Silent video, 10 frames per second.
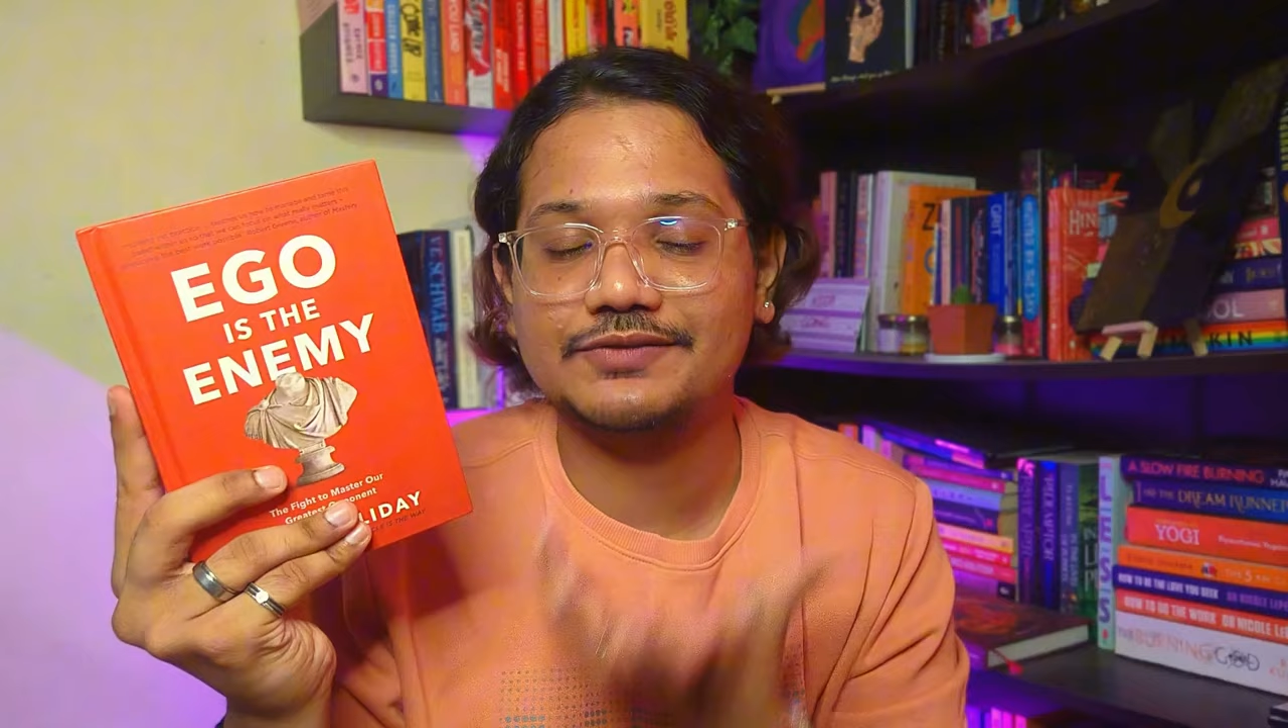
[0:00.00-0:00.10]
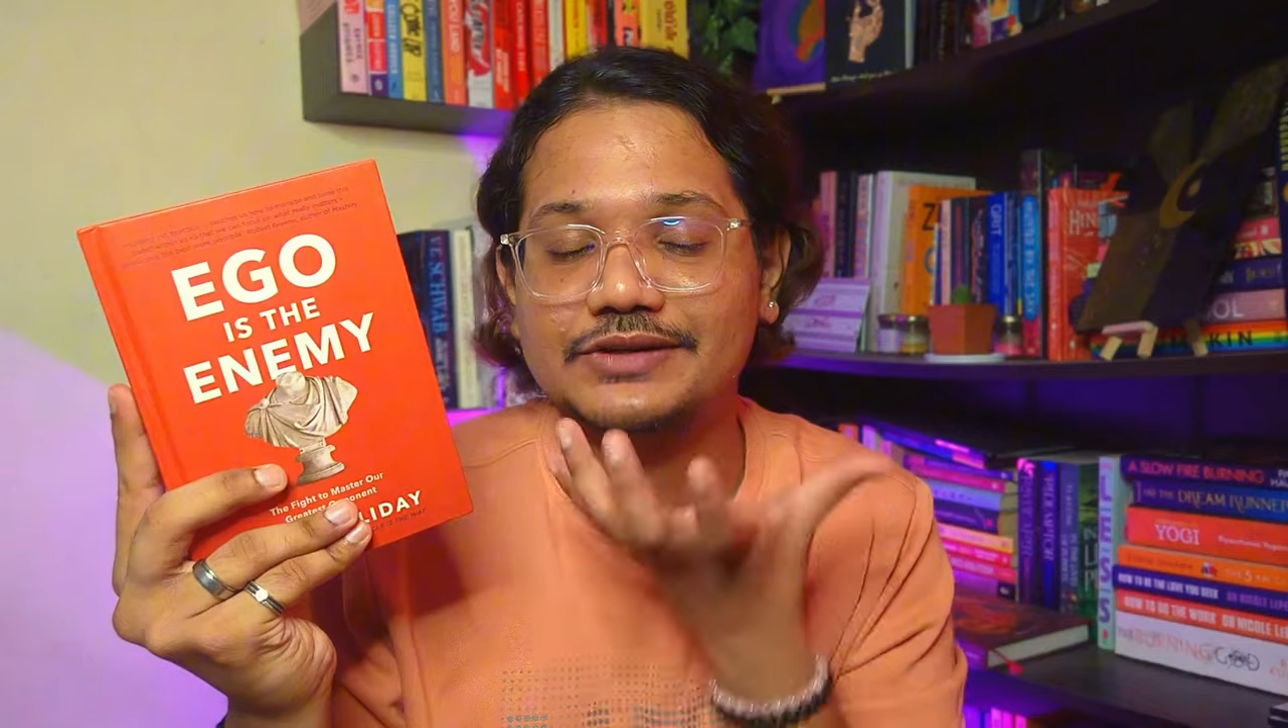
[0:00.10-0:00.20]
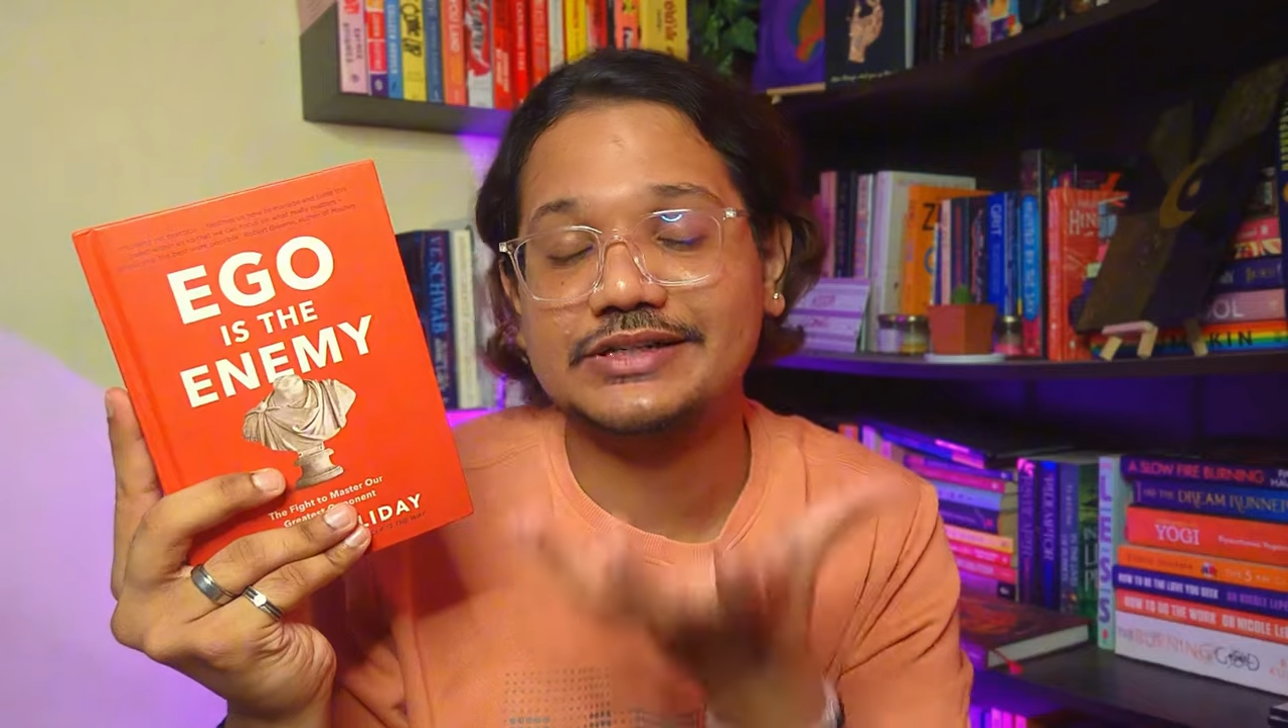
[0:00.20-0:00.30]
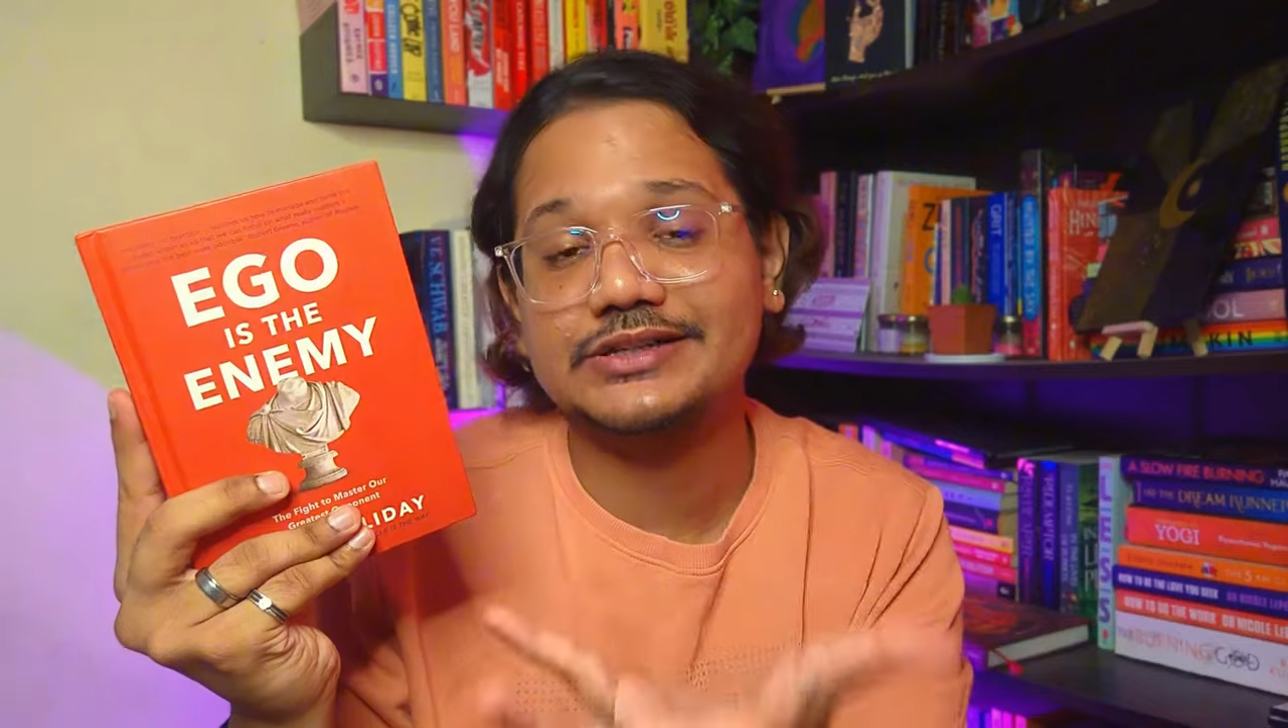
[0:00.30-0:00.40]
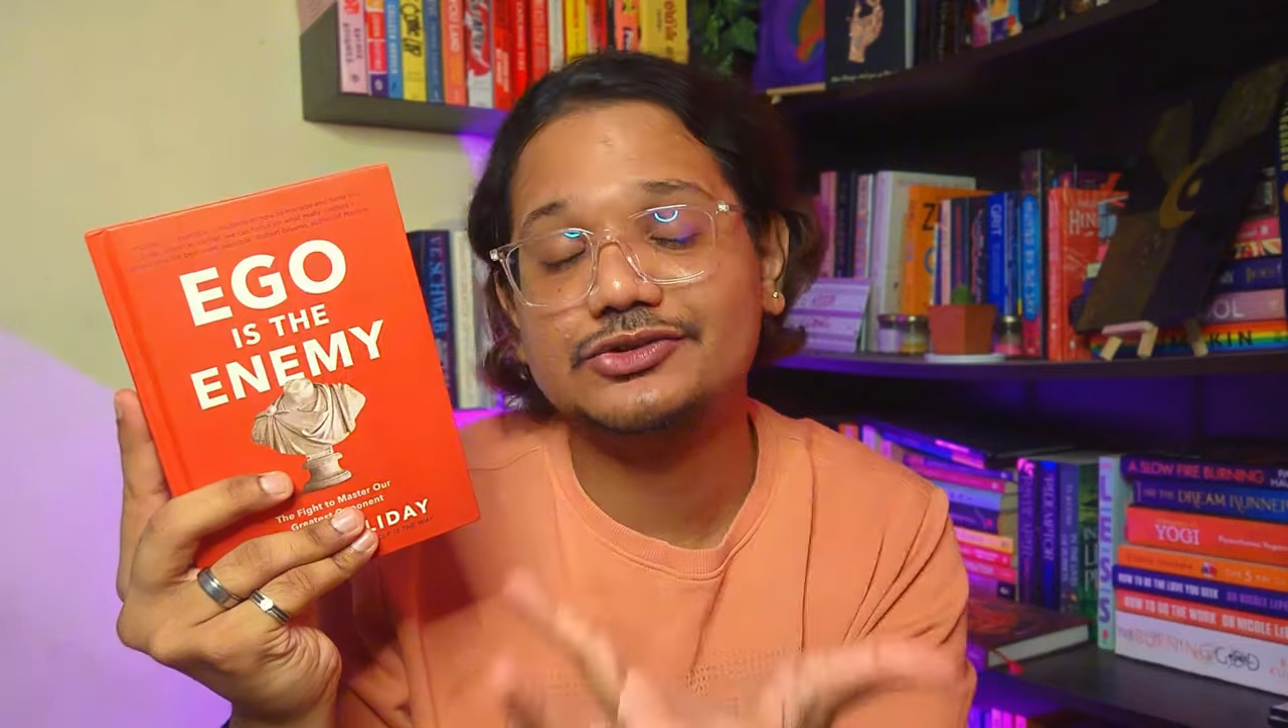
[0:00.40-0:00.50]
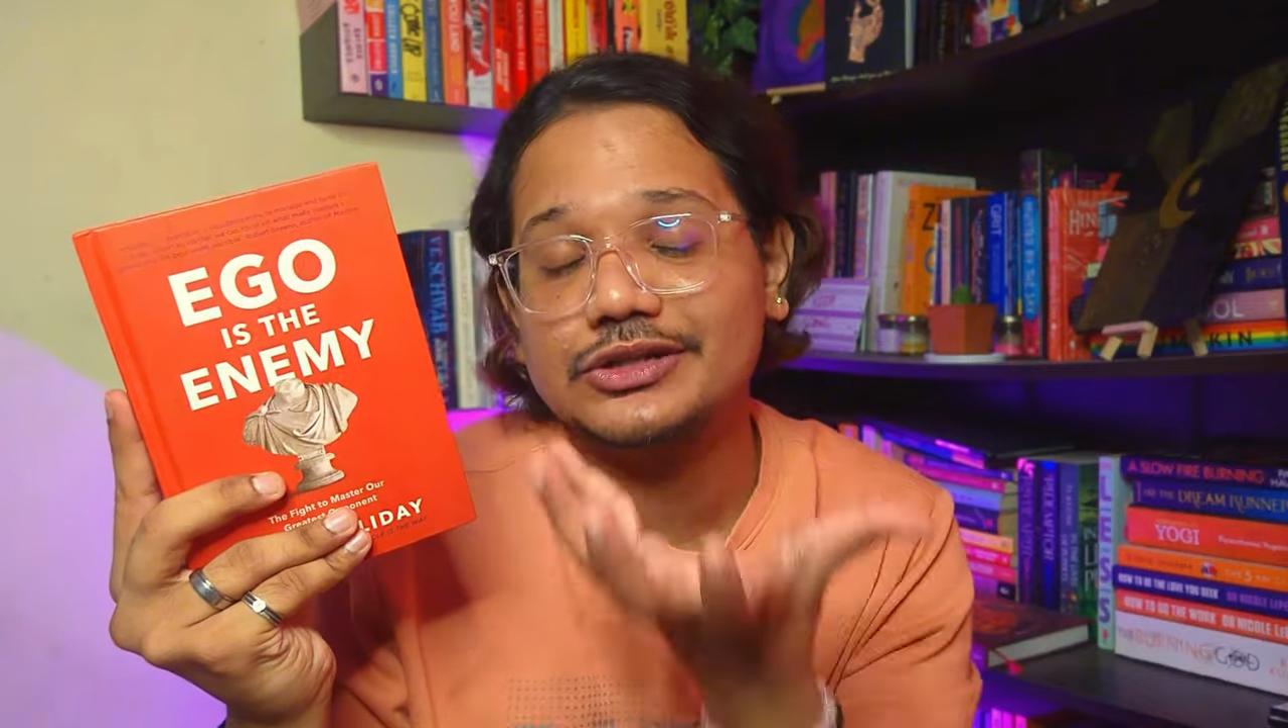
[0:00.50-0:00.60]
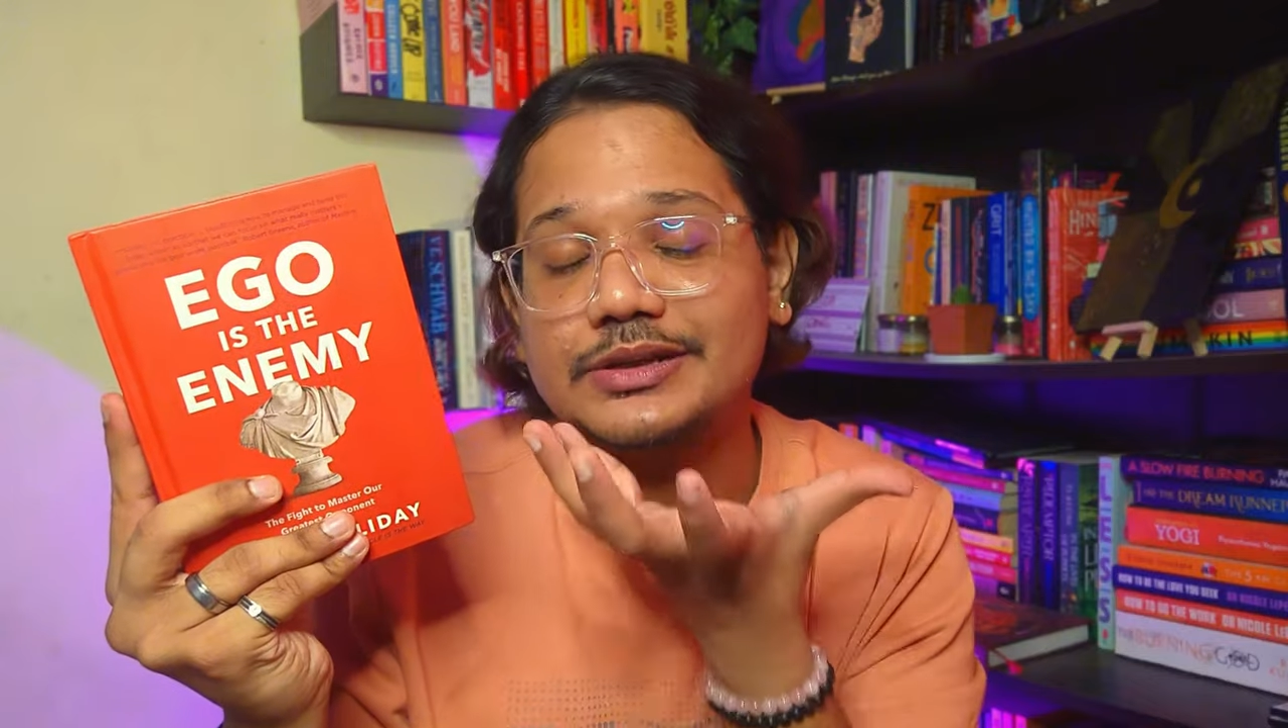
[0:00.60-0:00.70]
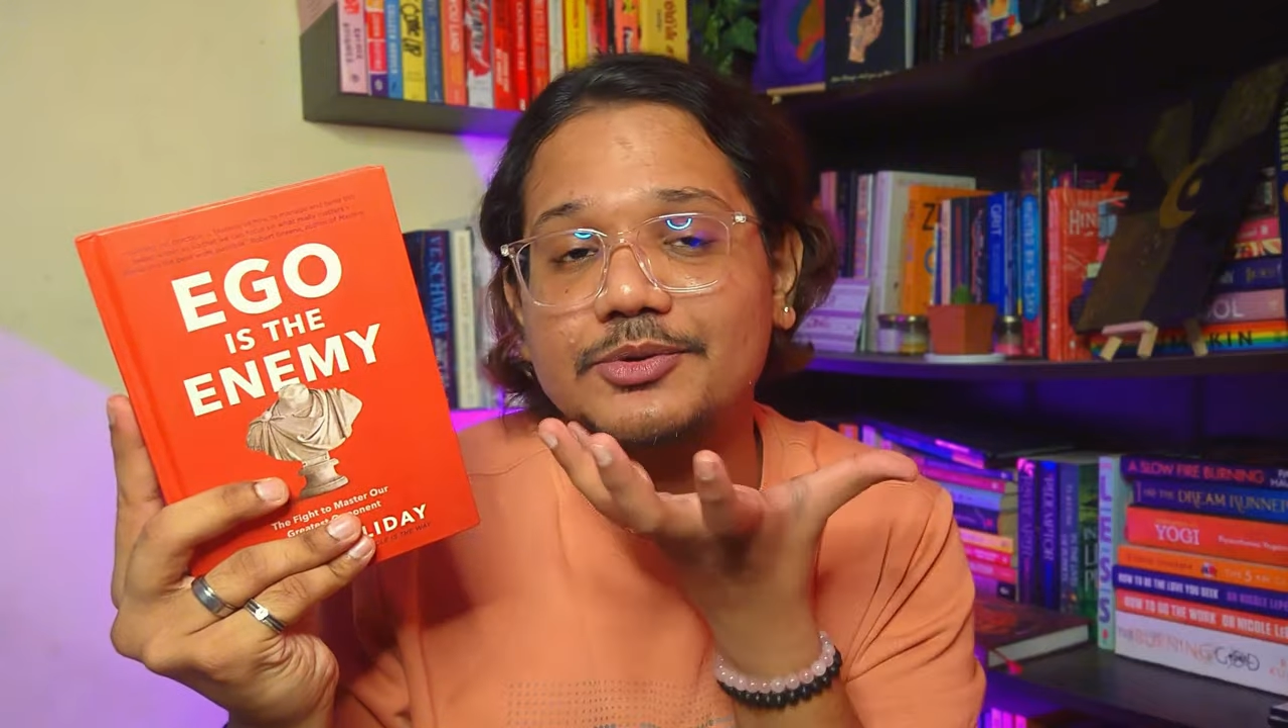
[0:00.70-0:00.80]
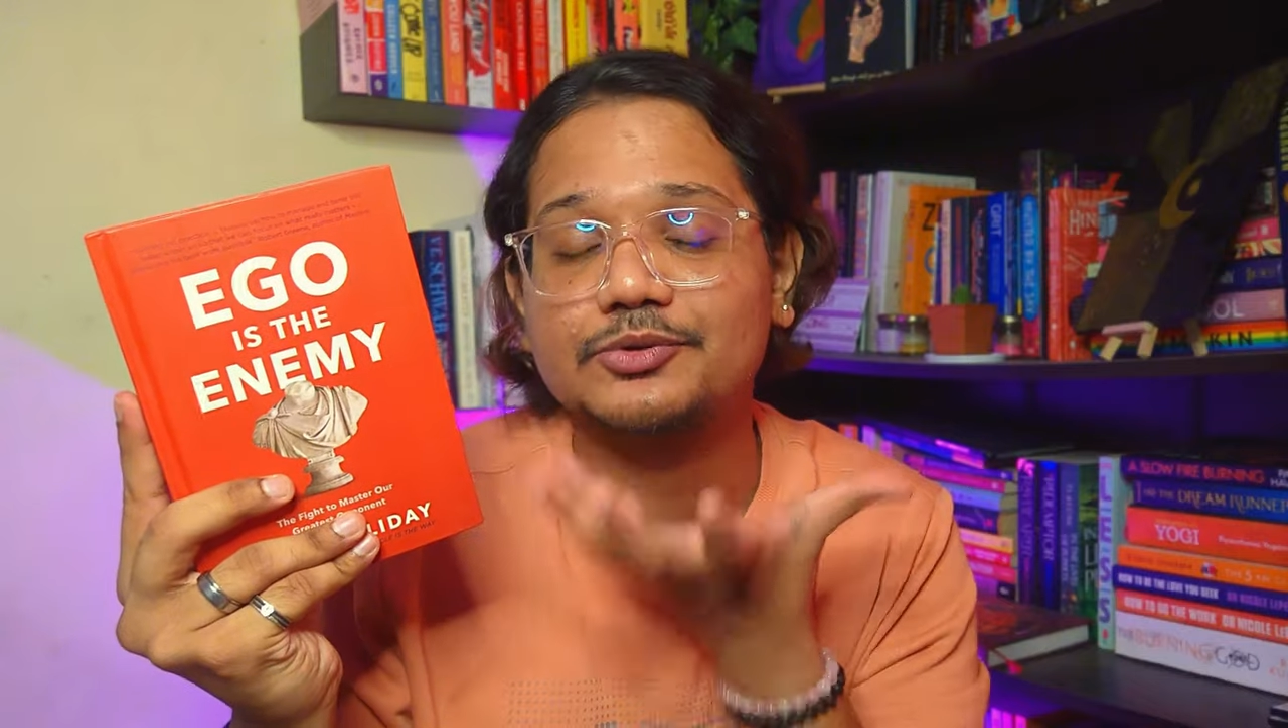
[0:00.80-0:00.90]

It needs to keep